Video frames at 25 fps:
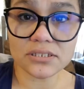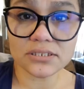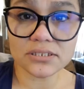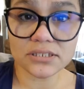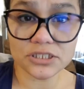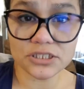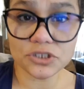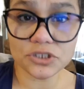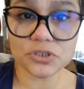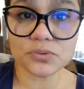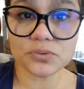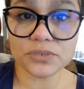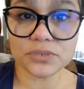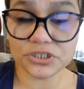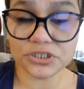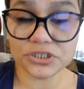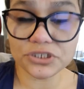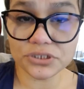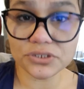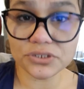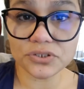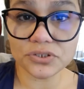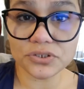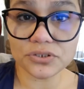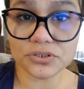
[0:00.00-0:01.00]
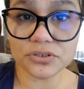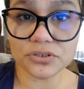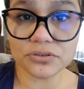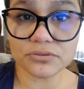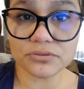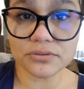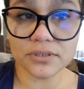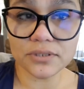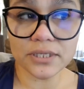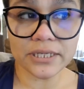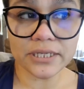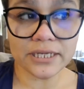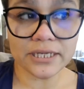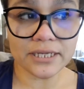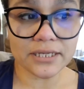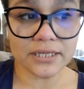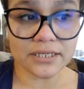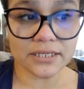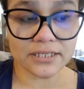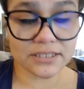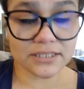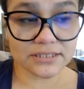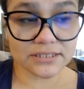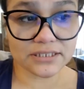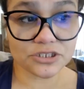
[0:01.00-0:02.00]
situations,
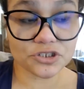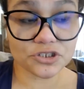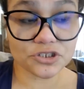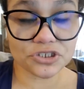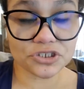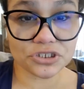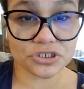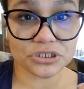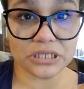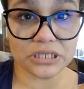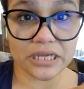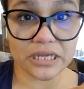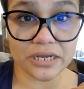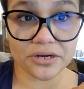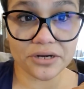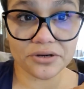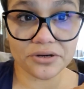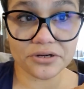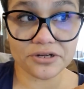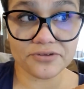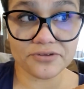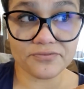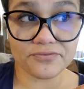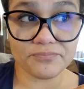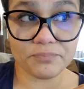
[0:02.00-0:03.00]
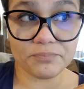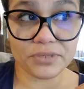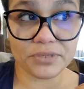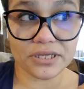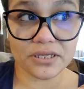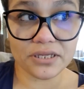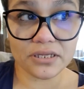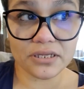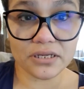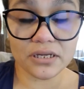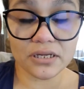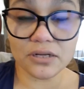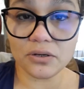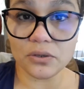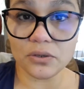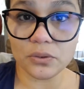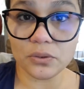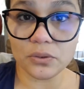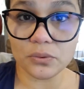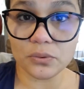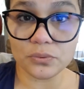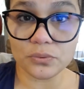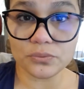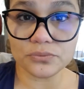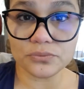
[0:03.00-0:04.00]
because they're scared of being
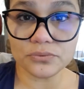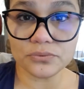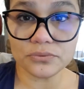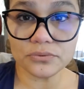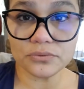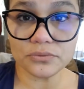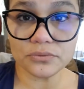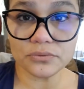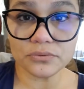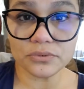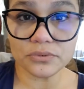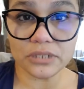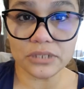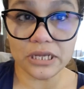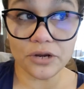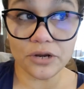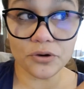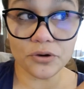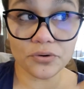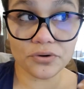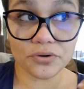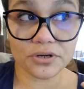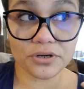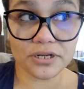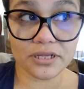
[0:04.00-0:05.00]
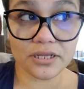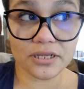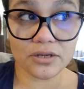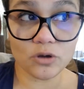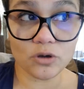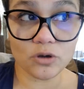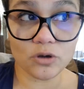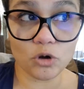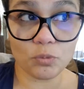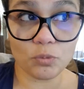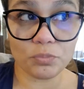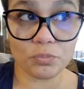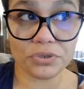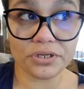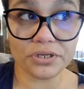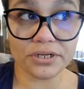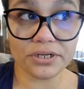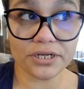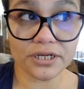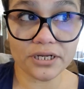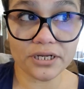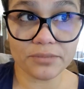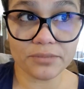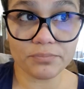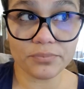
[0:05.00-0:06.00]
alone. They already opened
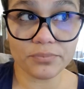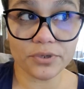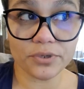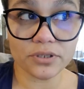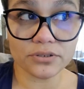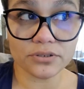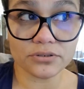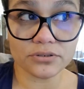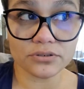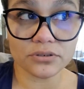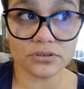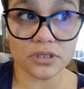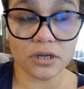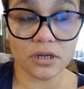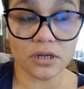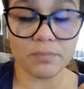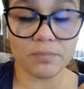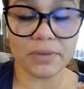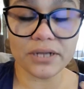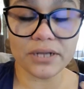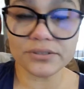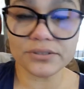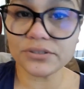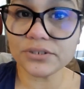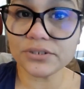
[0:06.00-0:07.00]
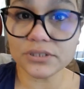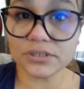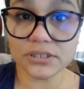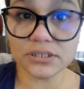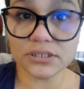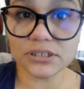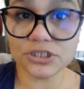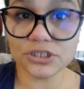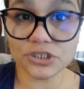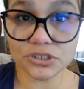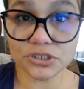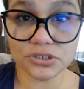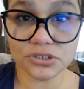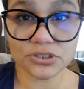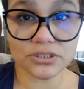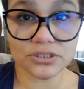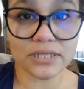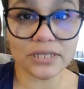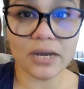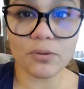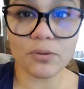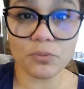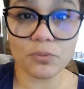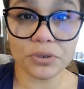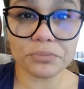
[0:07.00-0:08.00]
up about their condition to
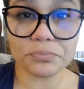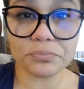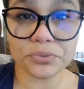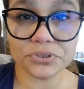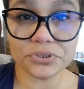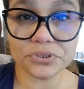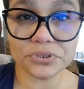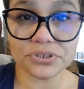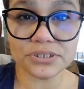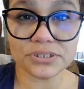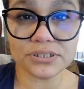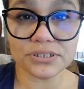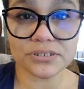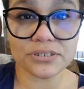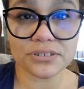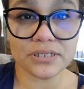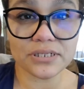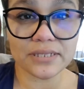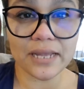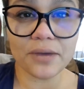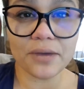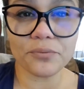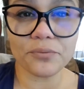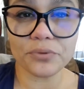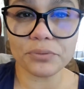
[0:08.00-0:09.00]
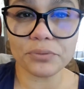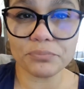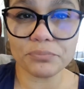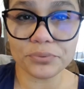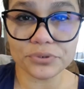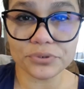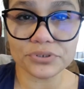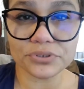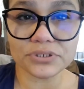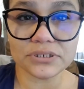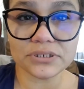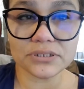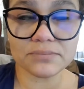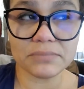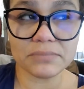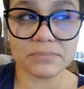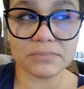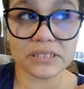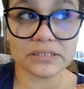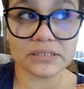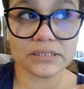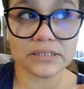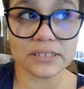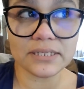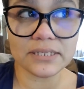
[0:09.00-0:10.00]
that one person, and that one person
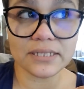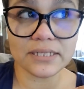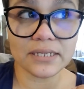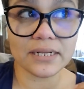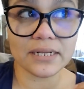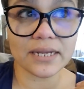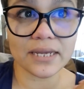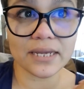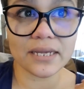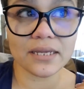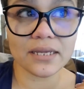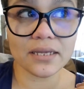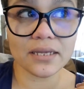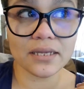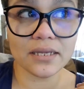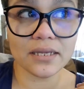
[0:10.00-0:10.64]
mentally, like,